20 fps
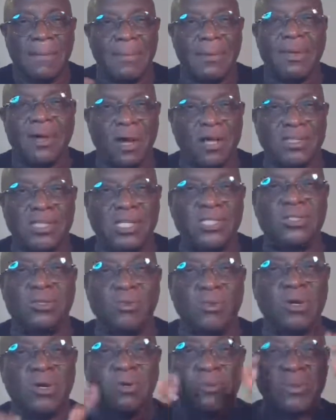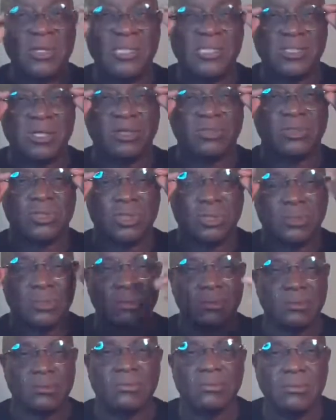because he's a real researcher.
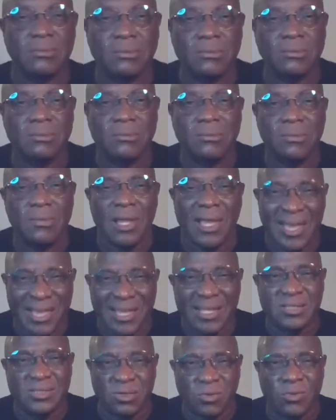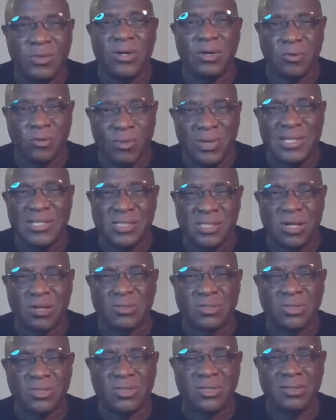He's a real
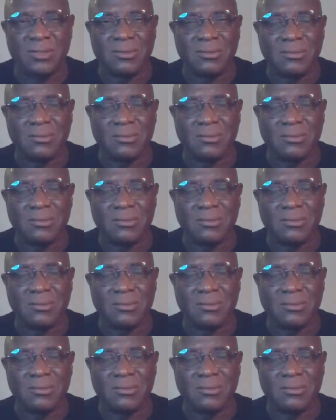researcher.